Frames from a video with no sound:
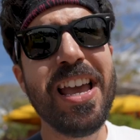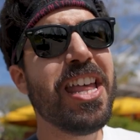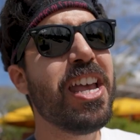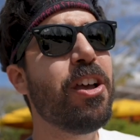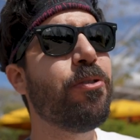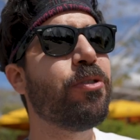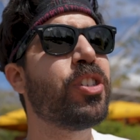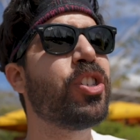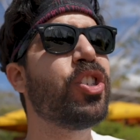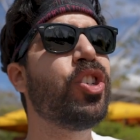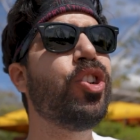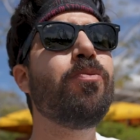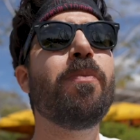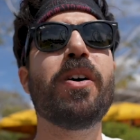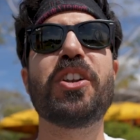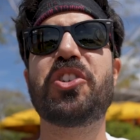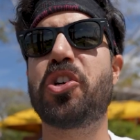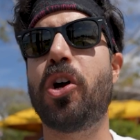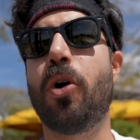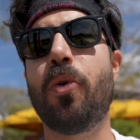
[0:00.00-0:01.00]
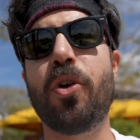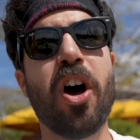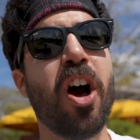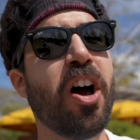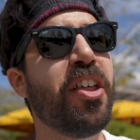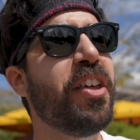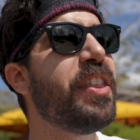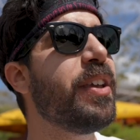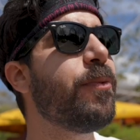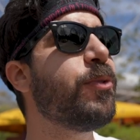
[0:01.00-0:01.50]
It was too much going on.
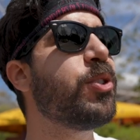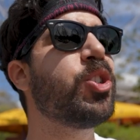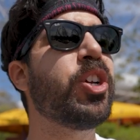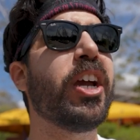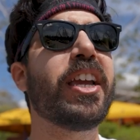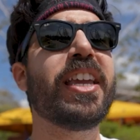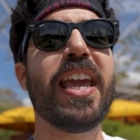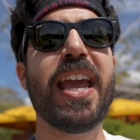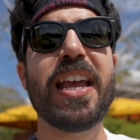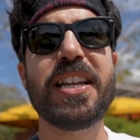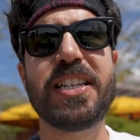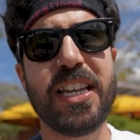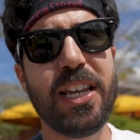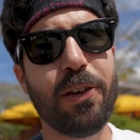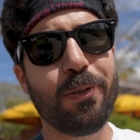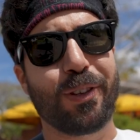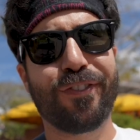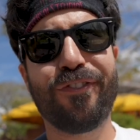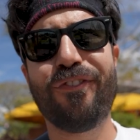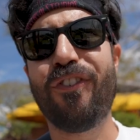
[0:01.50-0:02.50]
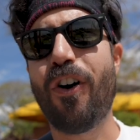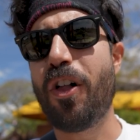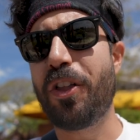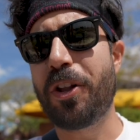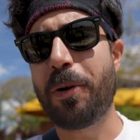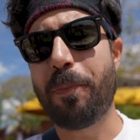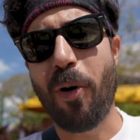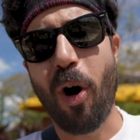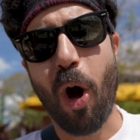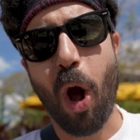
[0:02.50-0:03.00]
That thing was gigantic. It was falling
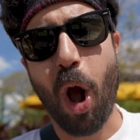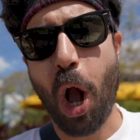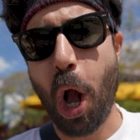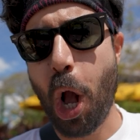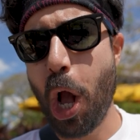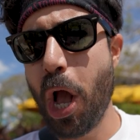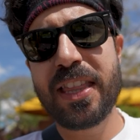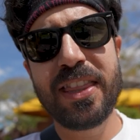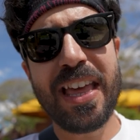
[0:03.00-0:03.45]
apart.